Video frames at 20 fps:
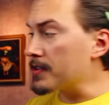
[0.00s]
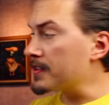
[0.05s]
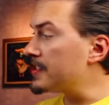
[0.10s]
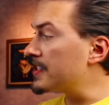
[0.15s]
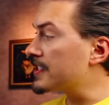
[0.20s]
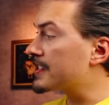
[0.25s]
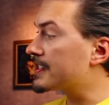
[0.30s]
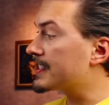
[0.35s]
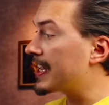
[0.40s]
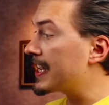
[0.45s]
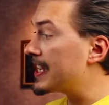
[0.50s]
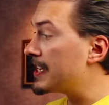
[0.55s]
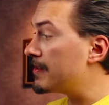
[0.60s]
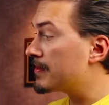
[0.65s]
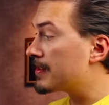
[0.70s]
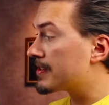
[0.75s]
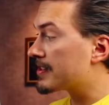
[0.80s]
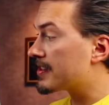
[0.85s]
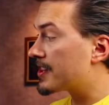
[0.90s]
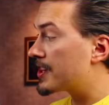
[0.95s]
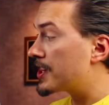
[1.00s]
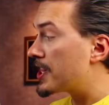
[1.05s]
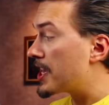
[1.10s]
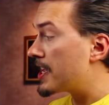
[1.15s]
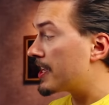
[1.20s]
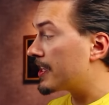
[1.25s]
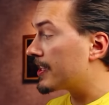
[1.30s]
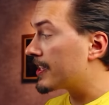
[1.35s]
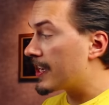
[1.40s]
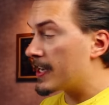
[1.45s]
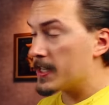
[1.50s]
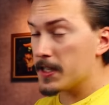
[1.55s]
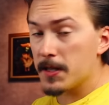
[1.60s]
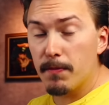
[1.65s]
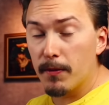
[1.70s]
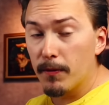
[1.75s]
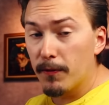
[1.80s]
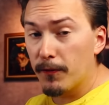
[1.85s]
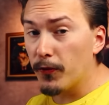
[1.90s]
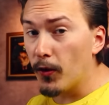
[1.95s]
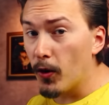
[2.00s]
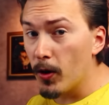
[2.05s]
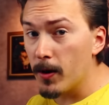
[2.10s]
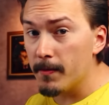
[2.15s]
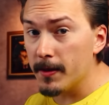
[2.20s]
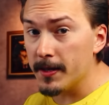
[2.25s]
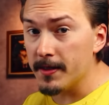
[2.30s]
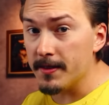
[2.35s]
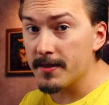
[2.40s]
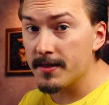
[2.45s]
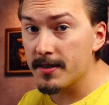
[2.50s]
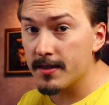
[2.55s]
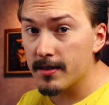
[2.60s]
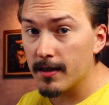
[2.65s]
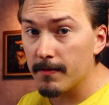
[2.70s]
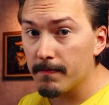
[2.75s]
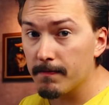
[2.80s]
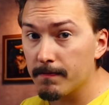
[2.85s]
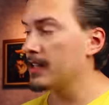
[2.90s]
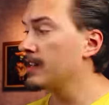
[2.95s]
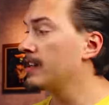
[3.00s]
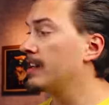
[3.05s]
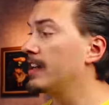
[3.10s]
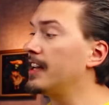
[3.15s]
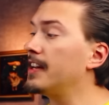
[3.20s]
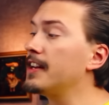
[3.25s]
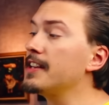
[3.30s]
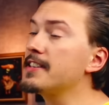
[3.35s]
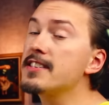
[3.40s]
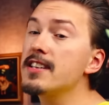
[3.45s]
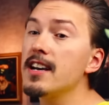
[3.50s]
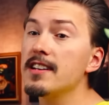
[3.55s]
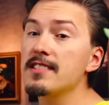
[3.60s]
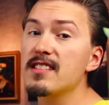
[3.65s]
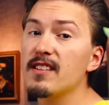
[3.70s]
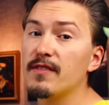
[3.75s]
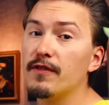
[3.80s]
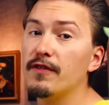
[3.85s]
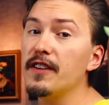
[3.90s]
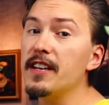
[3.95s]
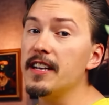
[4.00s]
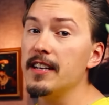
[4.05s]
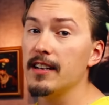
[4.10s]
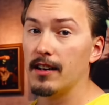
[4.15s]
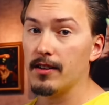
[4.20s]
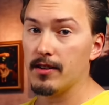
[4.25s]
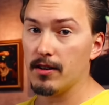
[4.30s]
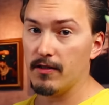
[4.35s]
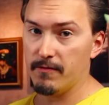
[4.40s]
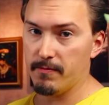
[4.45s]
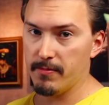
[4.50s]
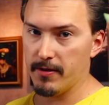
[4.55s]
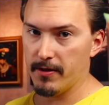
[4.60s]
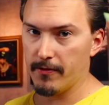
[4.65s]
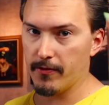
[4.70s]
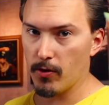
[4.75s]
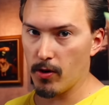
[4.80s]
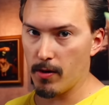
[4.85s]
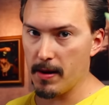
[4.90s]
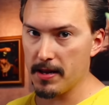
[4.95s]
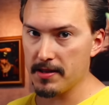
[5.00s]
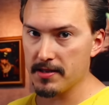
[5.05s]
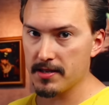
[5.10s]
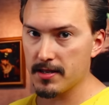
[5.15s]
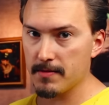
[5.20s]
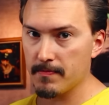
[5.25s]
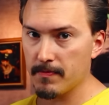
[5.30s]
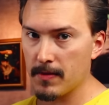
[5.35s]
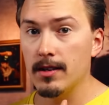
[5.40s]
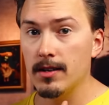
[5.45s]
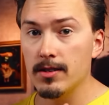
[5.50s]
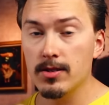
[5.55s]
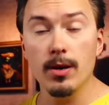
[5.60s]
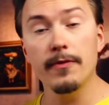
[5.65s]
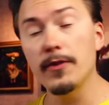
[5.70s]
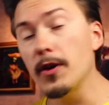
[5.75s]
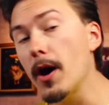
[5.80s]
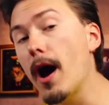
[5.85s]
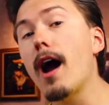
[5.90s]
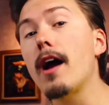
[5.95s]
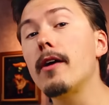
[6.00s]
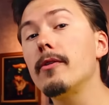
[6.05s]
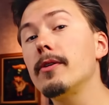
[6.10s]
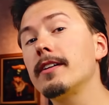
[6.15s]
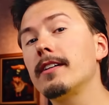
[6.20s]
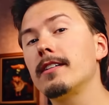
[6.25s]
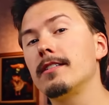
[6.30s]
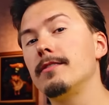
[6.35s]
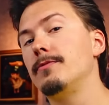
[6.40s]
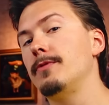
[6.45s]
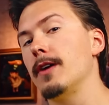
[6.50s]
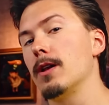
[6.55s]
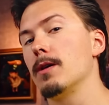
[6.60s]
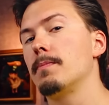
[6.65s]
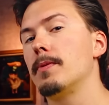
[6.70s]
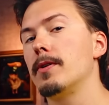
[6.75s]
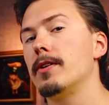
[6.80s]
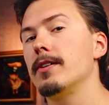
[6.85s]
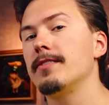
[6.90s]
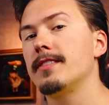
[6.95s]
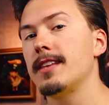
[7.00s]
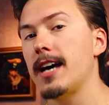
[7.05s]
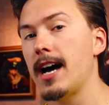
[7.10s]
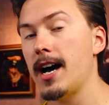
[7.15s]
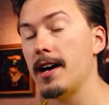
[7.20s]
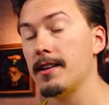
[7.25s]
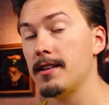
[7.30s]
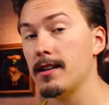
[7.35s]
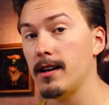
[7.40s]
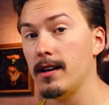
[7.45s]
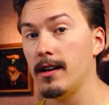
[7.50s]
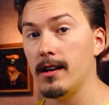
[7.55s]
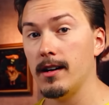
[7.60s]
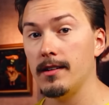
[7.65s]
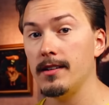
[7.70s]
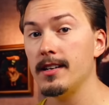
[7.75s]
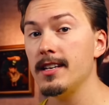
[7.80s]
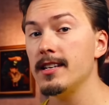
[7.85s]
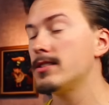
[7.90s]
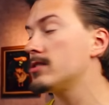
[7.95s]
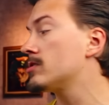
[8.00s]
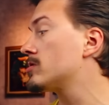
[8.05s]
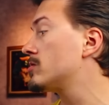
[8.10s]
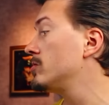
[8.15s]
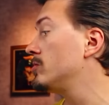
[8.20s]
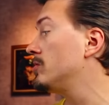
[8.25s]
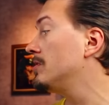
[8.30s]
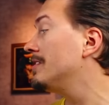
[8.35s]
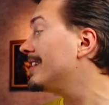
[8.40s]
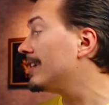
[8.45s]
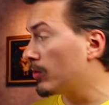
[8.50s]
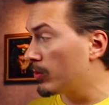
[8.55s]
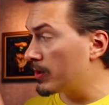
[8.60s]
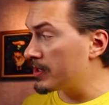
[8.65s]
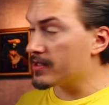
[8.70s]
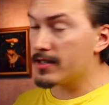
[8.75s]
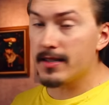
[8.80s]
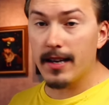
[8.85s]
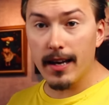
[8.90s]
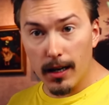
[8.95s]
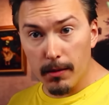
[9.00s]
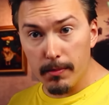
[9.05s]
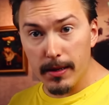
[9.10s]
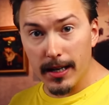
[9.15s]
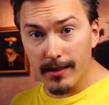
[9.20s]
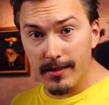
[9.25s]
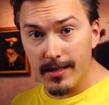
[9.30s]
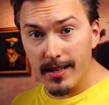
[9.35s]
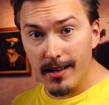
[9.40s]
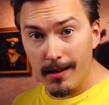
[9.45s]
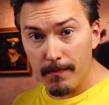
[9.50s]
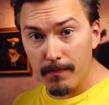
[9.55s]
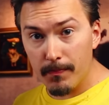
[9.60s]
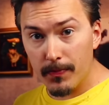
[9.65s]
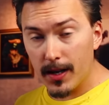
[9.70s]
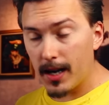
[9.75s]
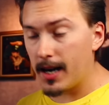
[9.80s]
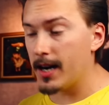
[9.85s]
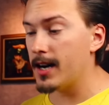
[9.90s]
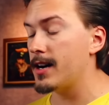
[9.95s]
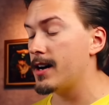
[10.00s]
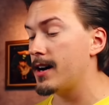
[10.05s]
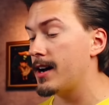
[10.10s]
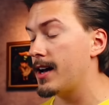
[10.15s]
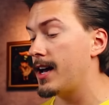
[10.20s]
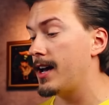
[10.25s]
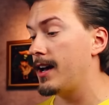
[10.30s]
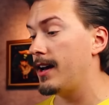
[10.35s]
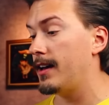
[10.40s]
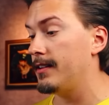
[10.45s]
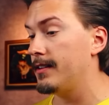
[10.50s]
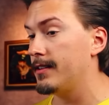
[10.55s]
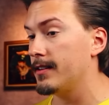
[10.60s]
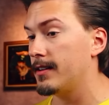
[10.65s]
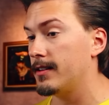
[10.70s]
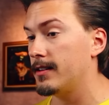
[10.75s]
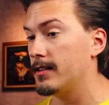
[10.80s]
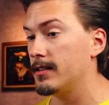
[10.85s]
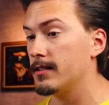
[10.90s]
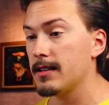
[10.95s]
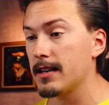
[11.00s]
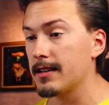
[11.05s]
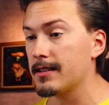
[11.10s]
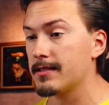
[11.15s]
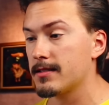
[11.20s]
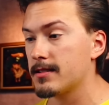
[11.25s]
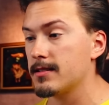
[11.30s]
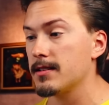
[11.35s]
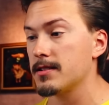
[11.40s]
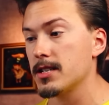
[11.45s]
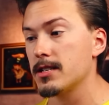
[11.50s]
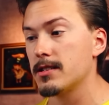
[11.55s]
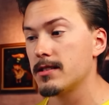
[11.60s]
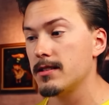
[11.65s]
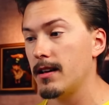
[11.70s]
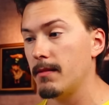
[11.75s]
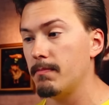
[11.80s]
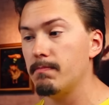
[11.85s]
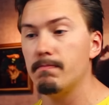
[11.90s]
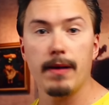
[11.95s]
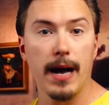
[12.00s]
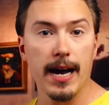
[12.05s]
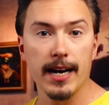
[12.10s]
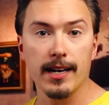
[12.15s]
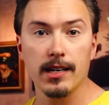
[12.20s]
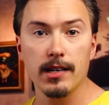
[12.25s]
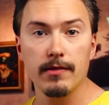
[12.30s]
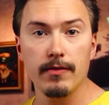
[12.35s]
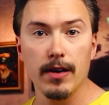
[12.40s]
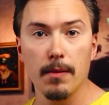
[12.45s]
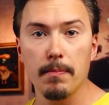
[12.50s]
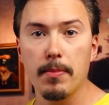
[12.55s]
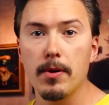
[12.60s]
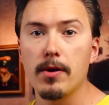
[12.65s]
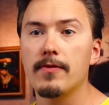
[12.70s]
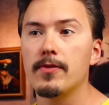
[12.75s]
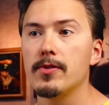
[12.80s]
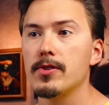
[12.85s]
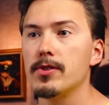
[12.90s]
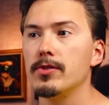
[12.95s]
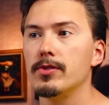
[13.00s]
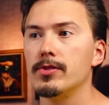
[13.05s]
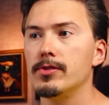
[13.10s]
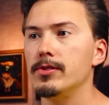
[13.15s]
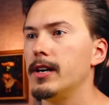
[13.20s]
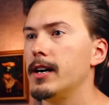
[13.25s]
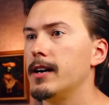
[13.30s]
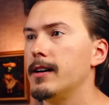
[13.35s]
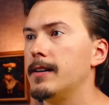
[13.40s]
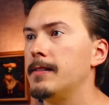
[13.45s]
the same thing as performance. It is just a field of performance. So if you're hiring a developer that needs to deal with scalability, like such a backend developer for your